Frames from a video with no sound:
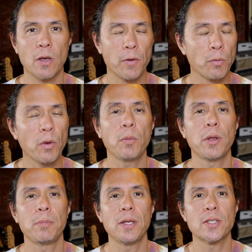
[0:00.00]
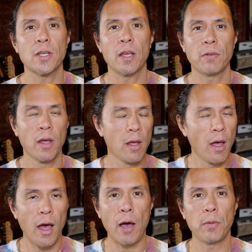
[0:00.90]
So if you really want to be safe,
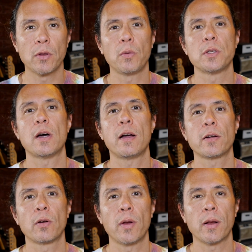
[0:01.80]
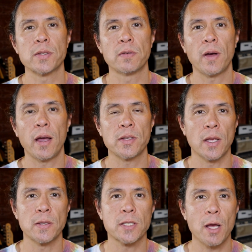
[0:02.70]
I would go with Dr. Greger's advice
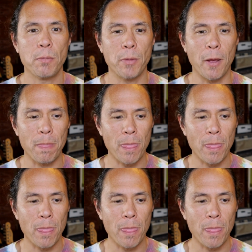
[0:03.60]
and supplement.